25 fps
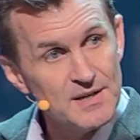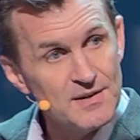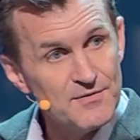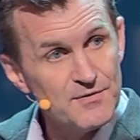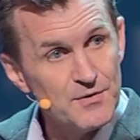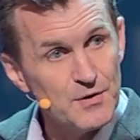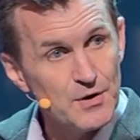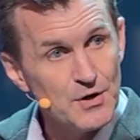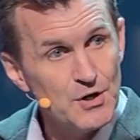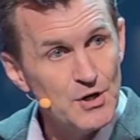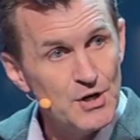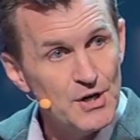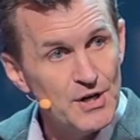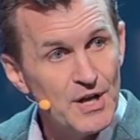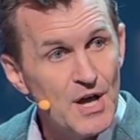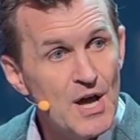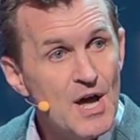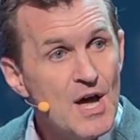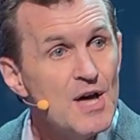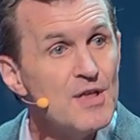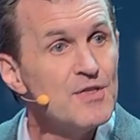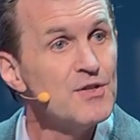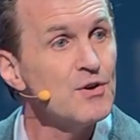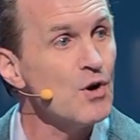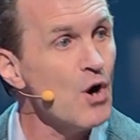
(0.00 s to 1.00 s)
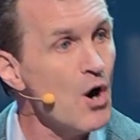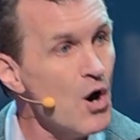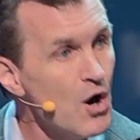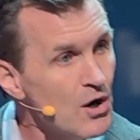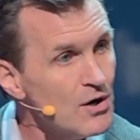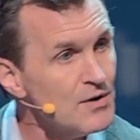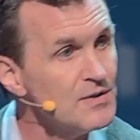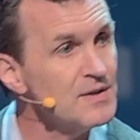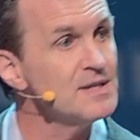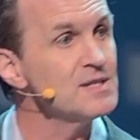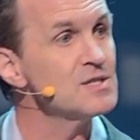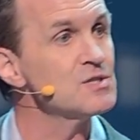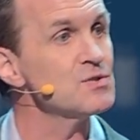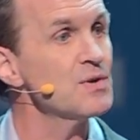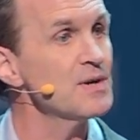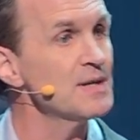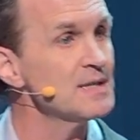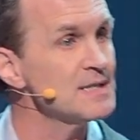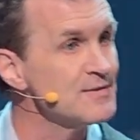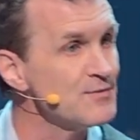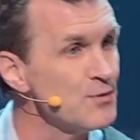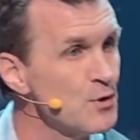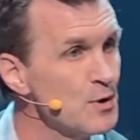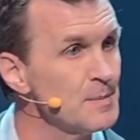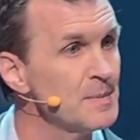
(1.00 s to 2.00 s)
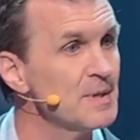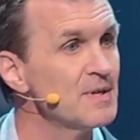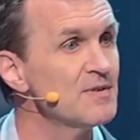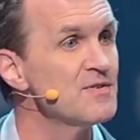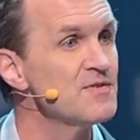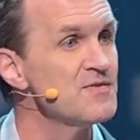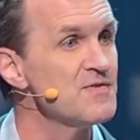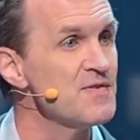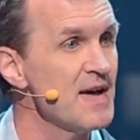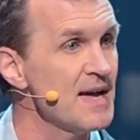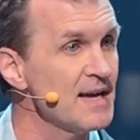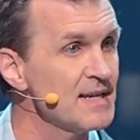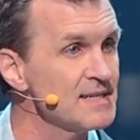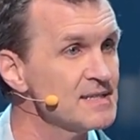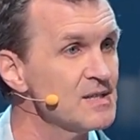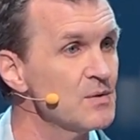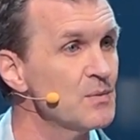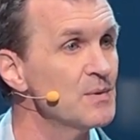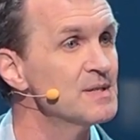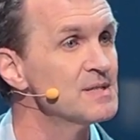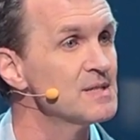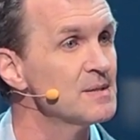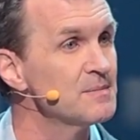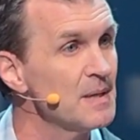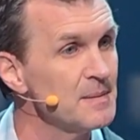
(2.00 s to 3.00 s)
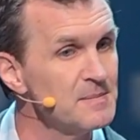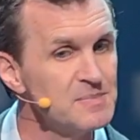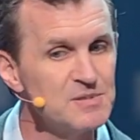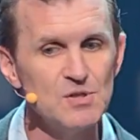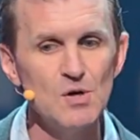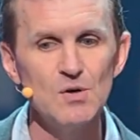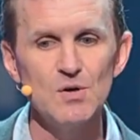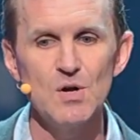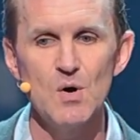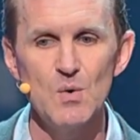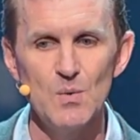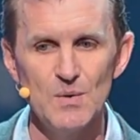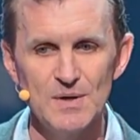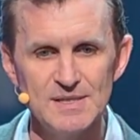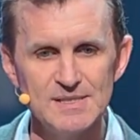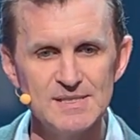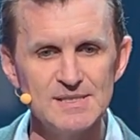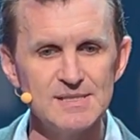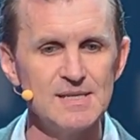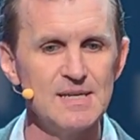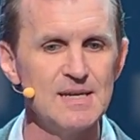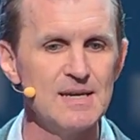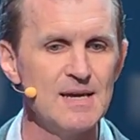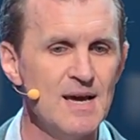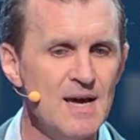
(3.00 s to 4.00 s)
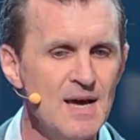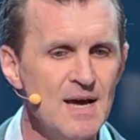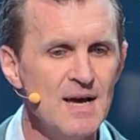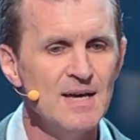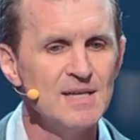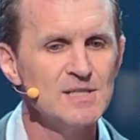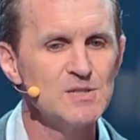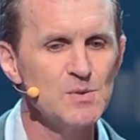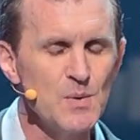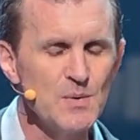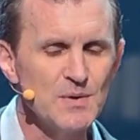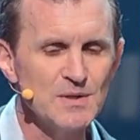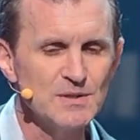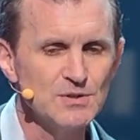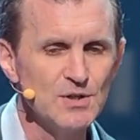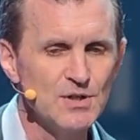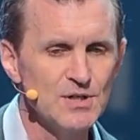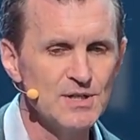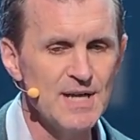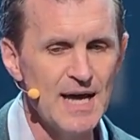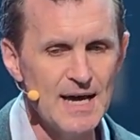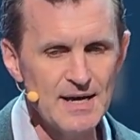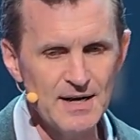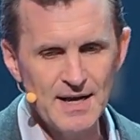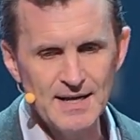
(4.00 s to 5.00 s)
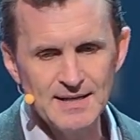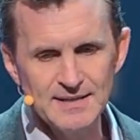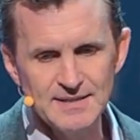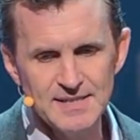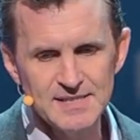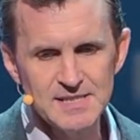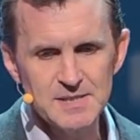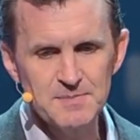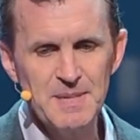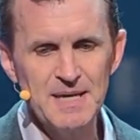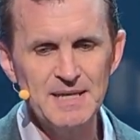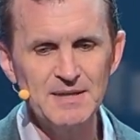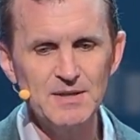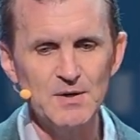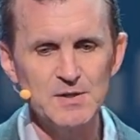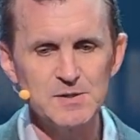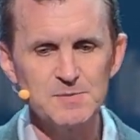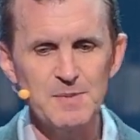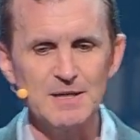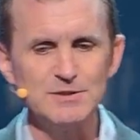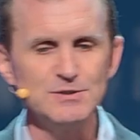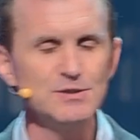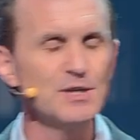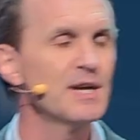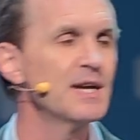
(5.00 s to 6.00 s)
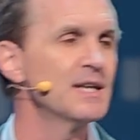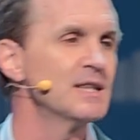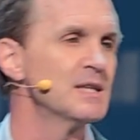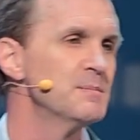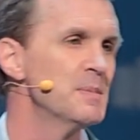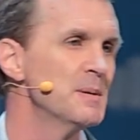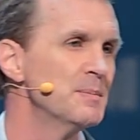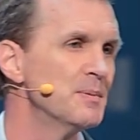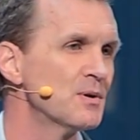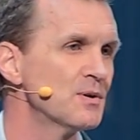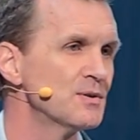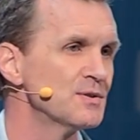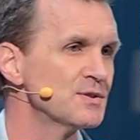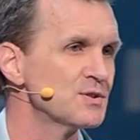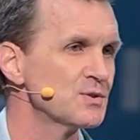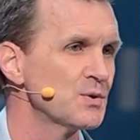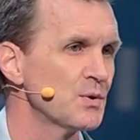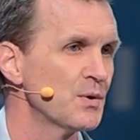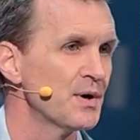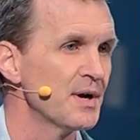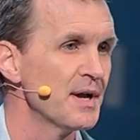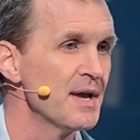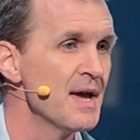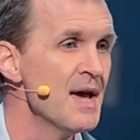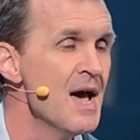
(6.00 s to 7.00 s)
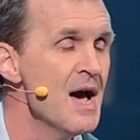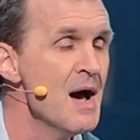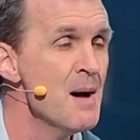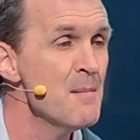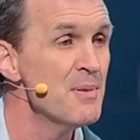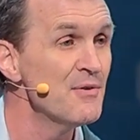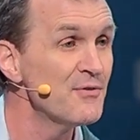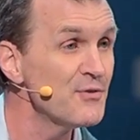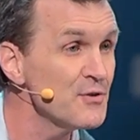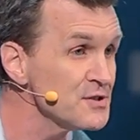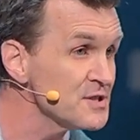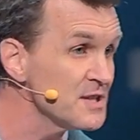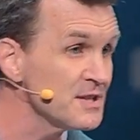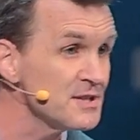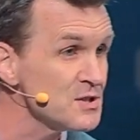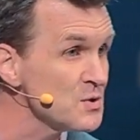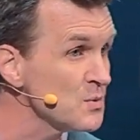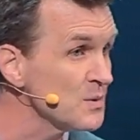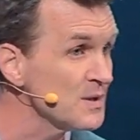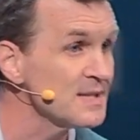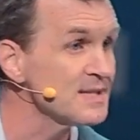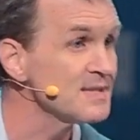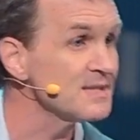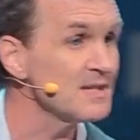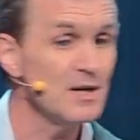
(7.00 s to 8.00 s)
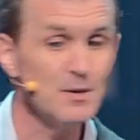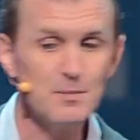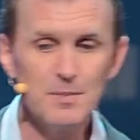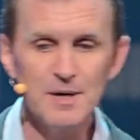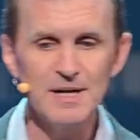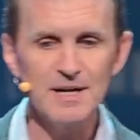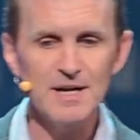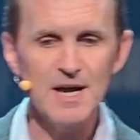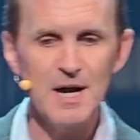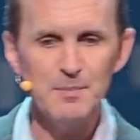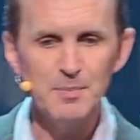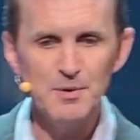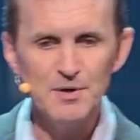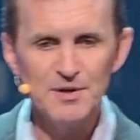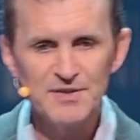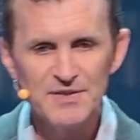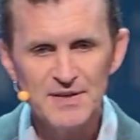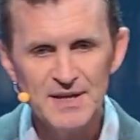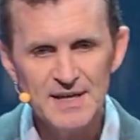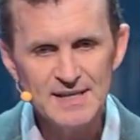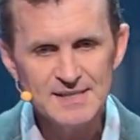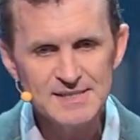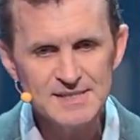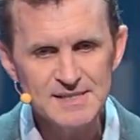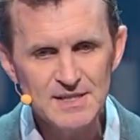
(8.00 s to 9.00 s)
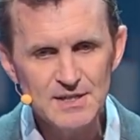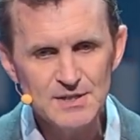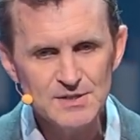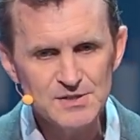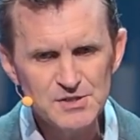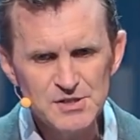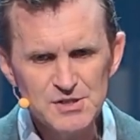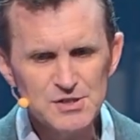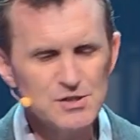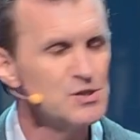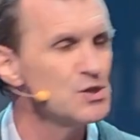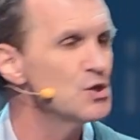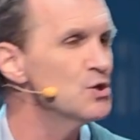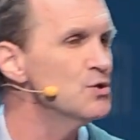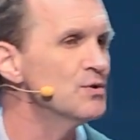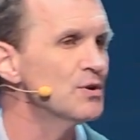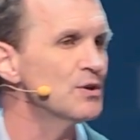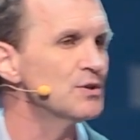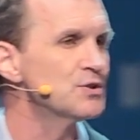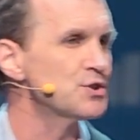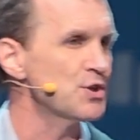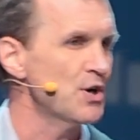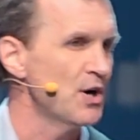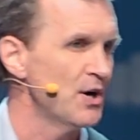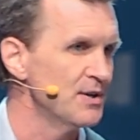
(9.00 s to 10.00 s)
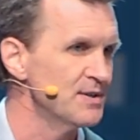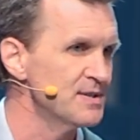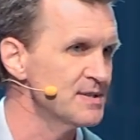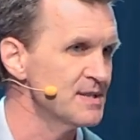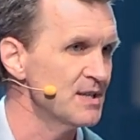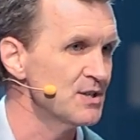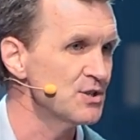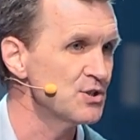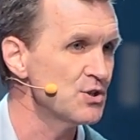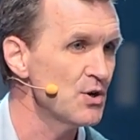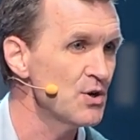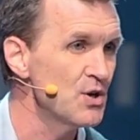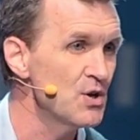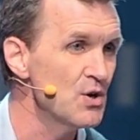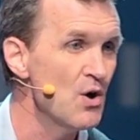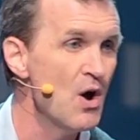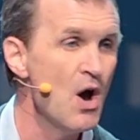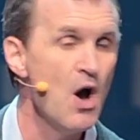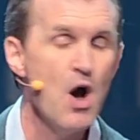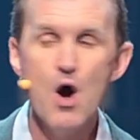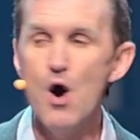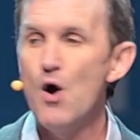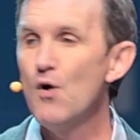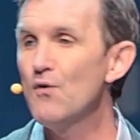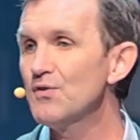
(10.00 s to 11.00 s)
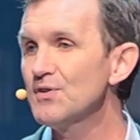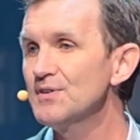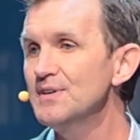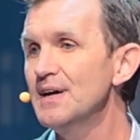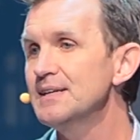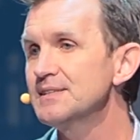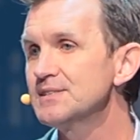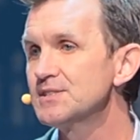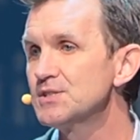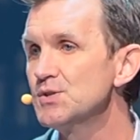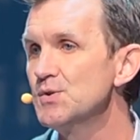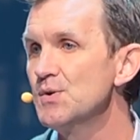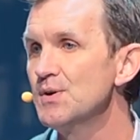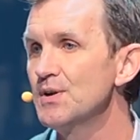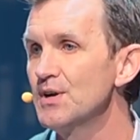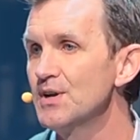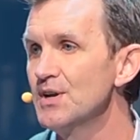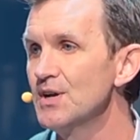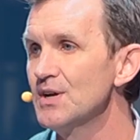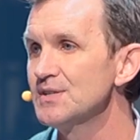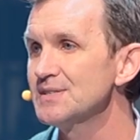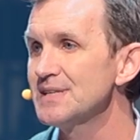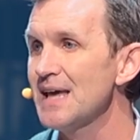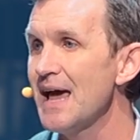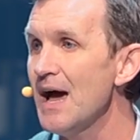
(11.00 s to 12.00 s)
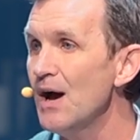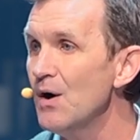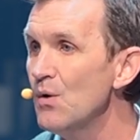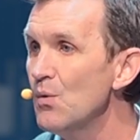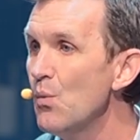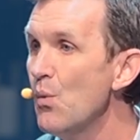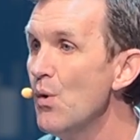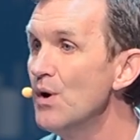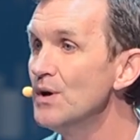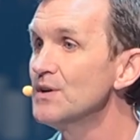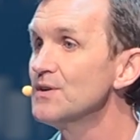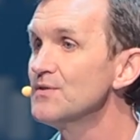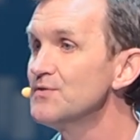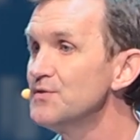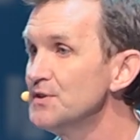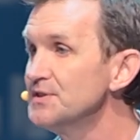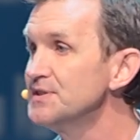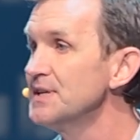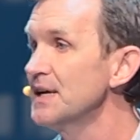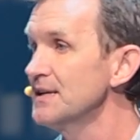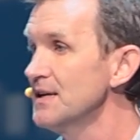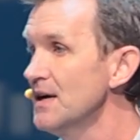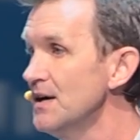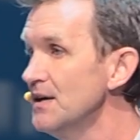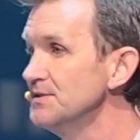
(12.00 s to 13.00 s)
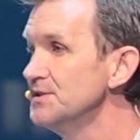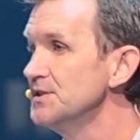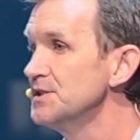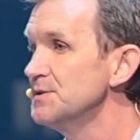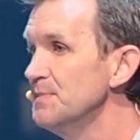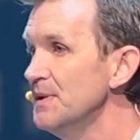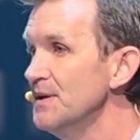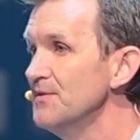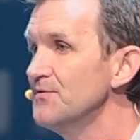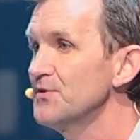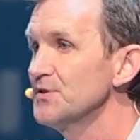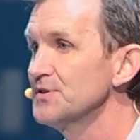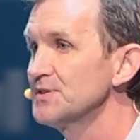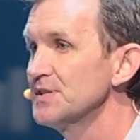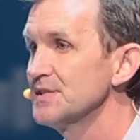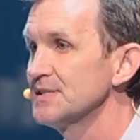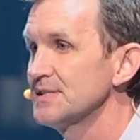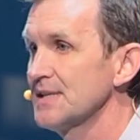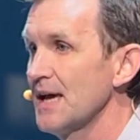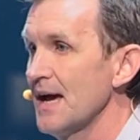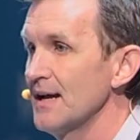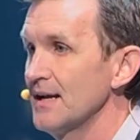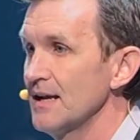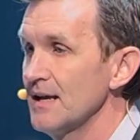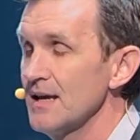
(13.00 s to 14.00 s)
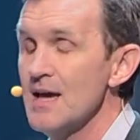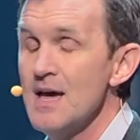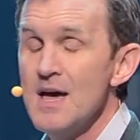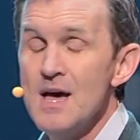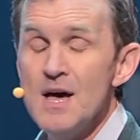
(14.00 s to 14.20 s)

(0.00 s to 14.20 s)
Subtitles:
it for good, there are these transformative effects that we sometimes don't always see. So we want to learn how to anticipate those by looking at the biblical story. But first, I just want to celebrate a couple of things. Here's just two little charts that show you over the last 200 years how wonderful technology has been for society.